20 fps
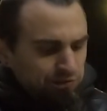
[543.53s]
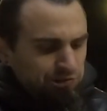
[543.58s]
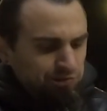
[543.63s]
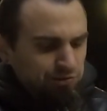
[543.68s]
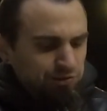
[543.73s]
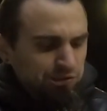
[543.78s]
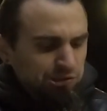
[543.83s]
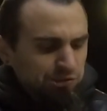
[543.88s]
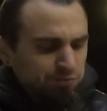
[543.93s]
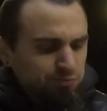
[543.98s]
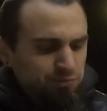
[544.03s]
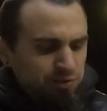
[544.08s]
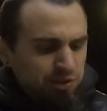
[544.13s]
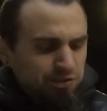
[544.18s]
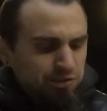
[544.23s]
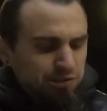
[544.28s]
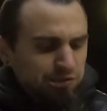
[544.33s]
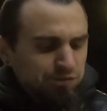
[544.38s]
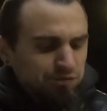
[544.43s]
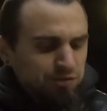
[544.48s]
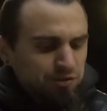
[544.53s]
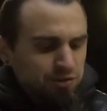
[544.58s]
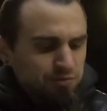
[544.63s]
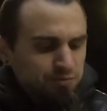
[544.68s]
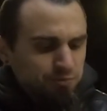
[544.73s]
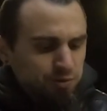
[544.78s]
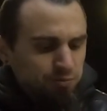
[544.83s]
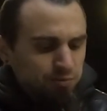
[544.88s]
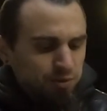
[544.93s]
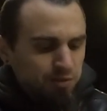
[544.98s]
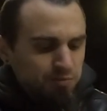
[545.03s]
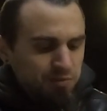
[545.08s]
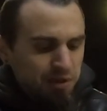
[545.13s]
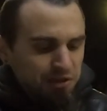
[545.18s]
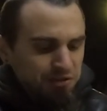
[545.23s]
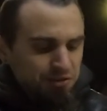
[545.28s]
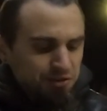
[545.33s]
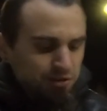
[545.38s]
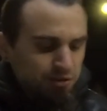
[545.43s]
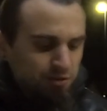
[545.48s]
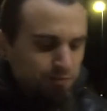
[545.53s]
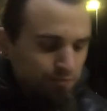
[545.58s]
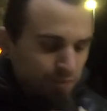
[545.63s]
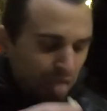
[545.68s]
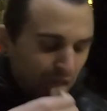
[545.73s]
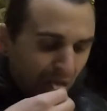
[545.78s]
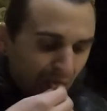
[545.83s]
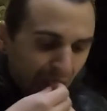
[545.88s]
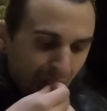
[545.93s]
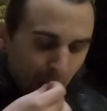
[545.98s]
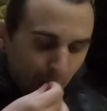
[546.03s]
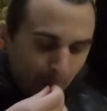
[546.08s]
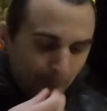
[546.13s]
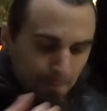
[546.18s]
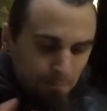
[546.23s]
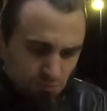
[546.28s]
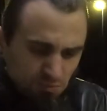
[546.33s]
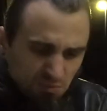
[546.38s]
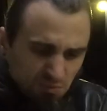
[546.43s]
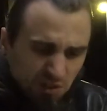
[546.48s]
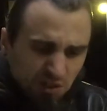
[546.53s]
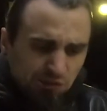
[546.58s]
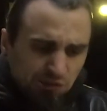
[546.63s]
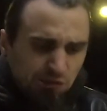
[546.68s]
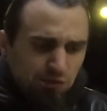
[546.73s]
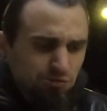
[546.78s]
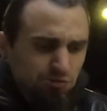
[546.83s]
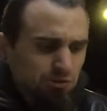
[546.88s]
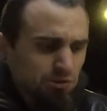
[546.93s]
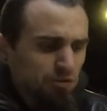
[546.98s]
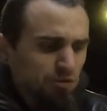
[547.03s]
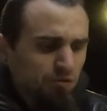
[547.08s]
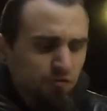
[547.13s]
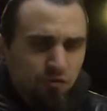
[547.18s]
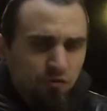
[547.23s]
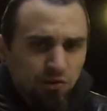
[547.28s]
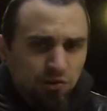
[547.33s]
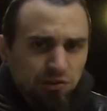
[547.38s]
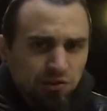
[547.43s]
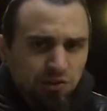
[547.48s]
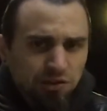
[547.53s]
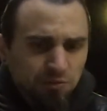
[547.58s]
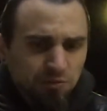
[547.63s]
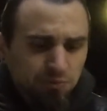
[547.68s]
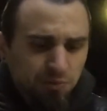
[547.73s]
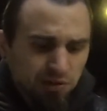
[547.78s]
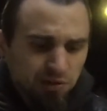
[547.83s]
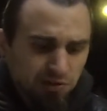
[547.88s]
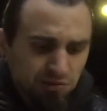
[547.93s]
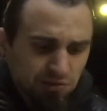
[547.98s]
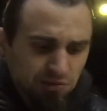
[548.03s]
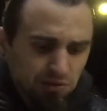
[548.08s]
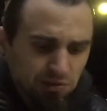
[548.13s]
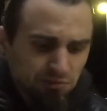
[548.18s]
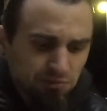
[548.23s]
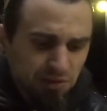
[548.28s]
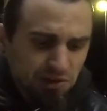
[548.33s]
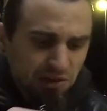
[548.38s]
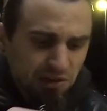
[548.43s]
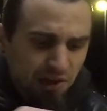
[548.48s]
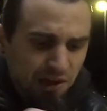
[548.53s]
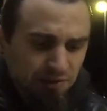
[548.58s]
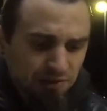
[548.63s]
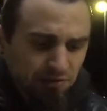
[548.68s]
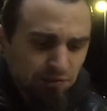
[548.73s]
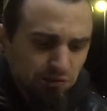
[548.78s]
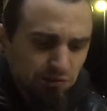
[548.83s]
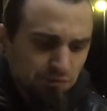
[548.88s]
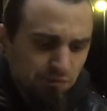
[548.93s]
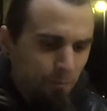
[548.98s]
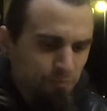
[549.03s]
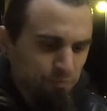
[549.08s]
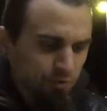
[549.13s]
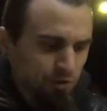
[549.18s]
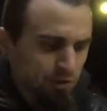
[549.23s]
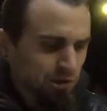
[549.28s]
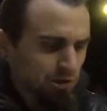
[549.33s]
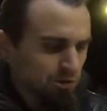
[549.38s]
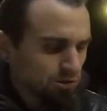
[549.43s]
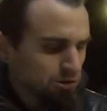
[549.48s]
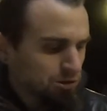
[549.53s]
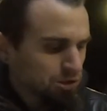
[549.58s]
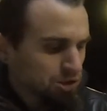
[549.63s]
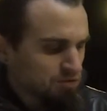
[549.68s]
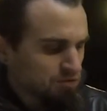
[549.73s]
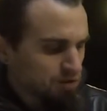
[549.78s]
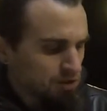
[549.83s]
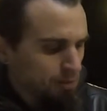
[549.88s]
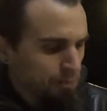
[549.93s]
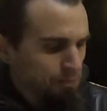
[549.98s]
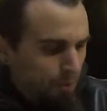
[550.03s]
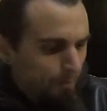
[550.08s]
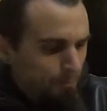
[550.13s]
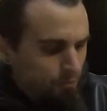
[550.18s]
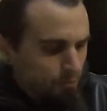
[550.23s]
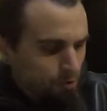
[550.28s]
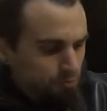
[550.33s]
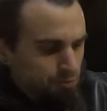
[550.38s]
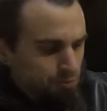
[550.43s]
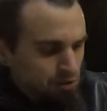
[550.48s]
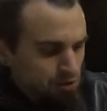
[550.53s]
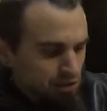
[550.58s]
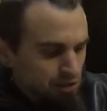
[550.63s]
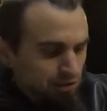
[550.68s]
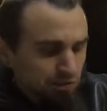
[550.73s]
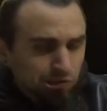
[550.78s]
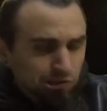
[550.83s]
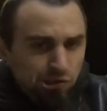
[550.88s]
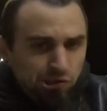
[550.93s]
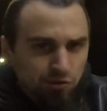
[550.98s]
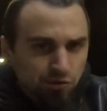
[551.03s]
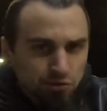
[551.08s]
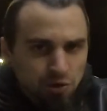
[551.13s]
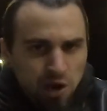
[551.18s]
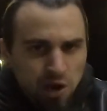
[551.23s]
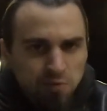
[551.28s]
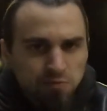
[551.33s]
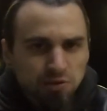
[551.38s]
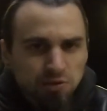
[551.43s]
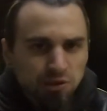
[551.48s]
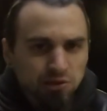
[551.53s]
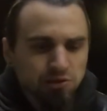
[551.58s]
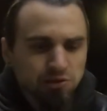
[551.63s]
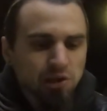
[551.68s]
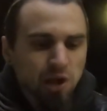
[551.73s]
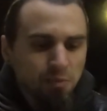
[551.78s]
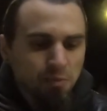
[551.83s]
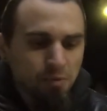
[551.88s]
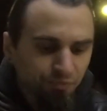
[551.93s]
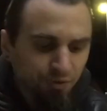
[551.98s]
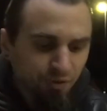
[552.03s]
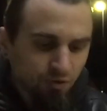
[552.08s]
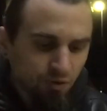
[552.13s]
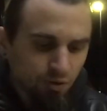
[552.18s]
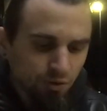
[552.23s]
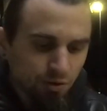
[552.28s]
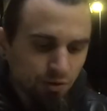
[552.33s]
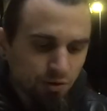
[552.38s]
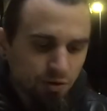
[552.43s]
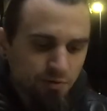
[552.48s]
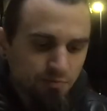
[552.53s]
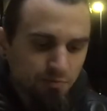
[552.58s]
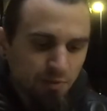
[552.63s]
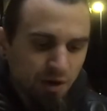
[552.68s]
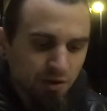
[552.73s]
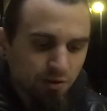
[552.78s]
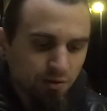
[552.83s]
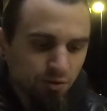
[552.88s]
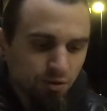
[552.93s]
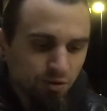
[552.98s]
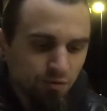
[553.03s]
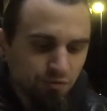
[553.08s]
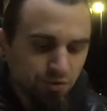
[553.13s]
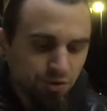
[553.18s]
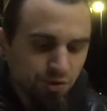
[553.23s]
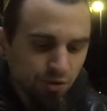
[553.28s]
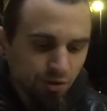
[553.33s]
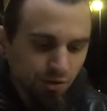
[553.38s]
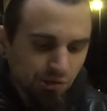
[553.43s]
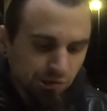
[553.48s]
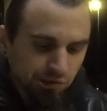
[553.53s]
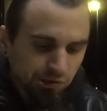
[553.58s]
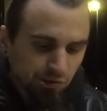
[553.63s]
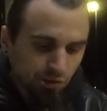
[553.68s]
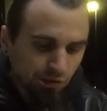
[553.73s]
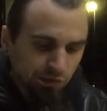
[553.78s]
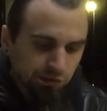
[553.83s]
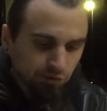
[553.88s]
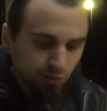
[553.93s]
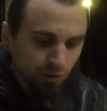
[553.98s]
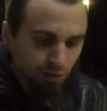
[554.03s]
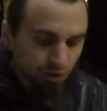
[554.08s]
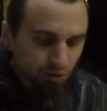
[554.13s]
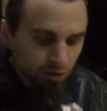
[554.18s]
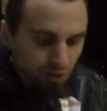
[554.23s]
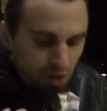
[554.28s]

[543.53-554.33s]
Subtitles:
this bread is very problematic. It's literally falling apart in my hand. I cannot even properly scrape the tub for the reminder of chili sauce with it.